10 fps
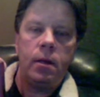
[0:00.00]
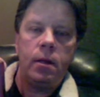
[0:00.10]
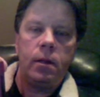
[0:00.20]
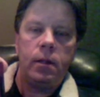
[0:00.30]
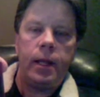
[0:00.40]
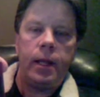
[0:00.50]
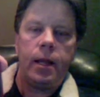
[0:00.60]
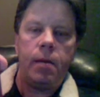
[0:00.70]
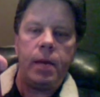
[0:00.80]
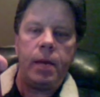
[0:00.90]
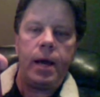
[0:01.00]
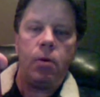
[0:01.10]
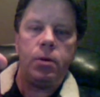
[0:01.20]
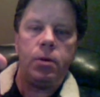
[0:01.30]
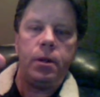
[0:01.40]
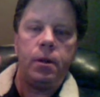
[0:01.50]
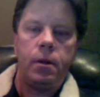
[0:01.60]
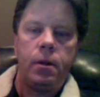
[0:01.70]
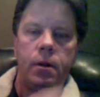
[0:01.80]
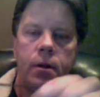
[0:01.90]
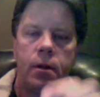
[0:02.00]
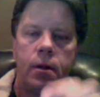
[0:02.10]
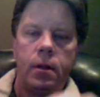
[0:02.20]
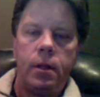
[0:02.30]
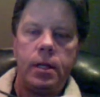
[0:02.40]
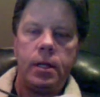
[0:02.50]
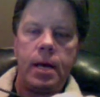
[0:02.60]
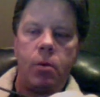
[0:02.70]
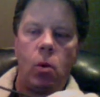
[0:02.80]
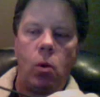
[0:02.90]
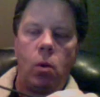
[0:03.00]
let it come out the top hole.